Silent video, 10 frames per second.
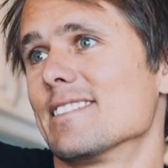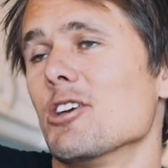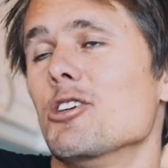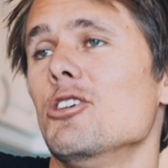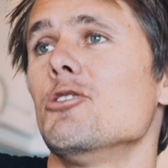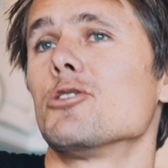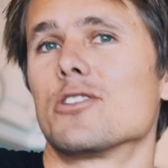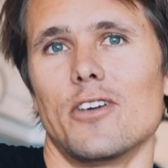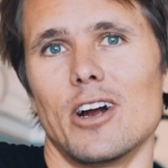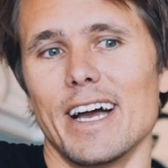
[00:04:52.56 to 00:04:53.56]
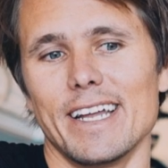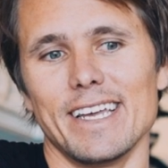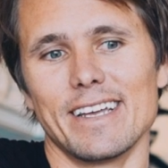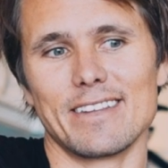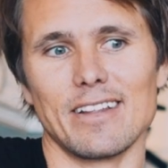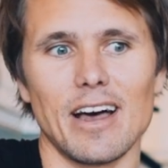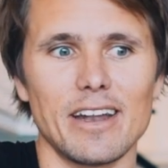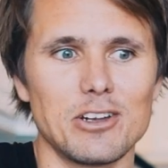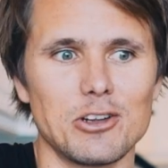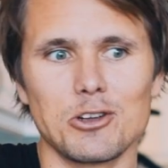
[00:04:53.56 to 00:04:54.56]
a huge variety. It's a
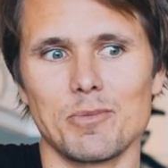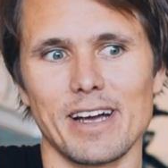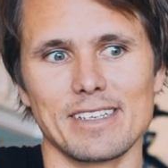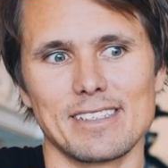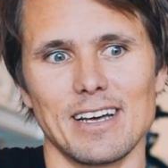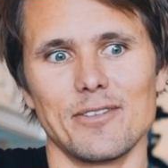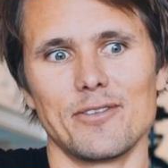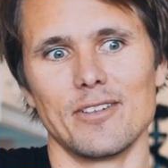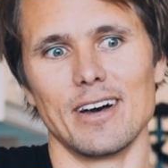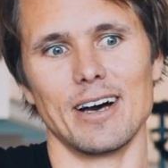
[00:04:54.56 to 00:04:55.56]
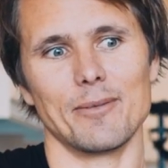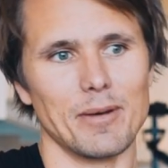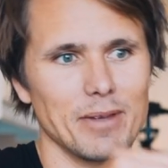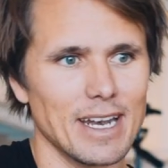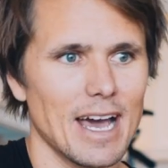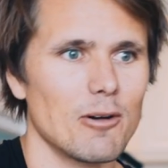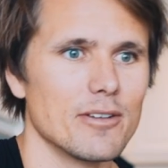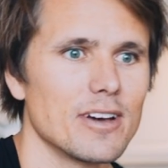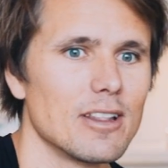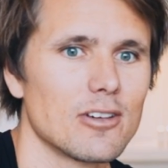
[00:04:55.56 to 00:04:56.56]
lot of douchebag stuff. I mean, now
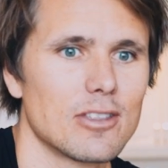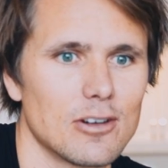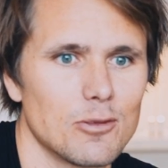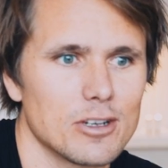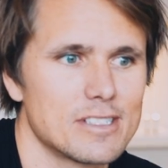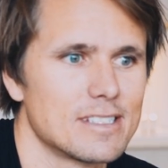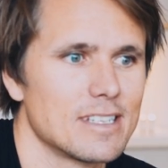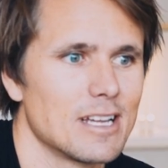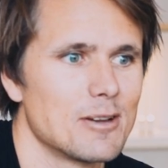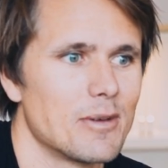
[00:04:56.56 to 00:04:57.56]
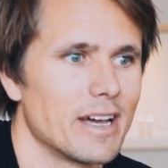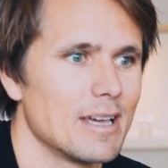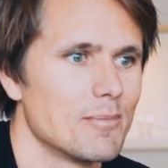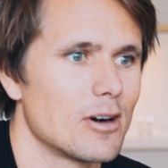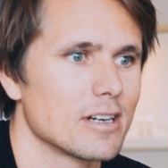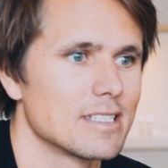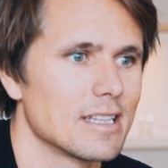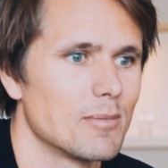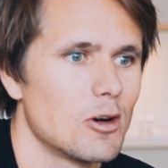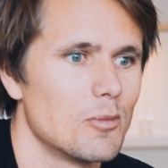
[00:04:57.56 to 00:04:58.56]
if I look through what's in my inbox at
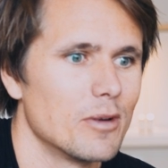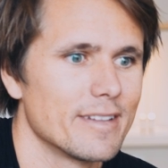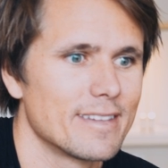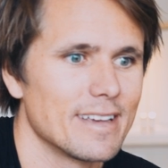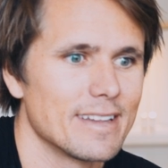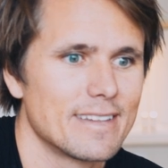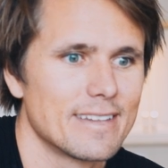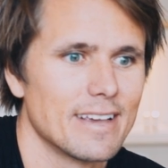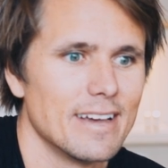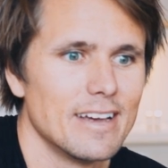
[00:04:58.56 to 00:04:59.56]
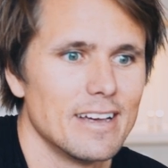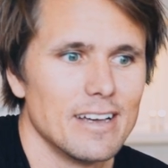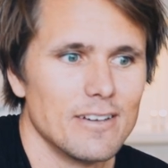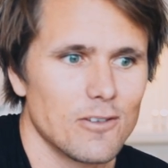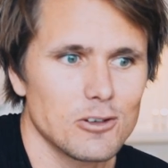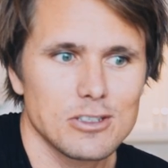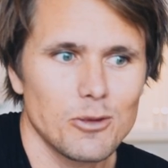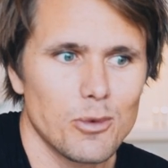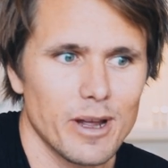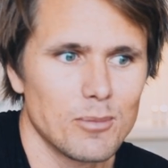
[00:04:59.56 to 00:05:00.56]
the moment, it's First a
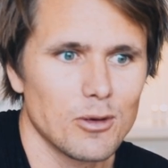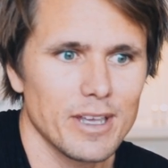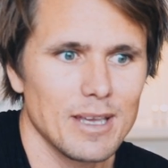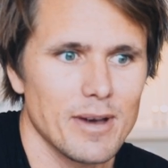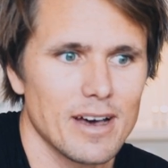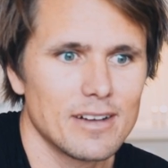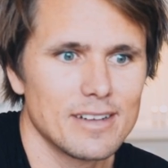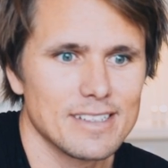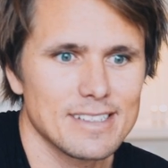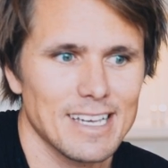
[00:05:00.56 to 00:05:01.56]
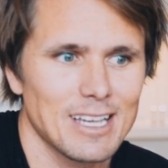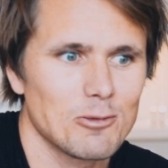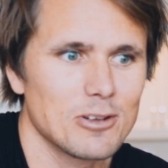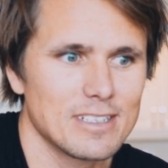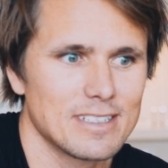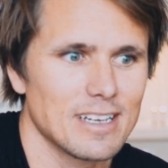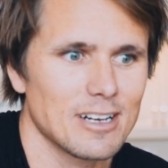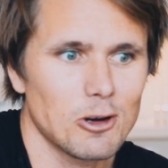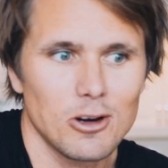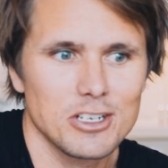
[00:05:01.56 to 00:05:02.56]
Red Bull email, second one is a car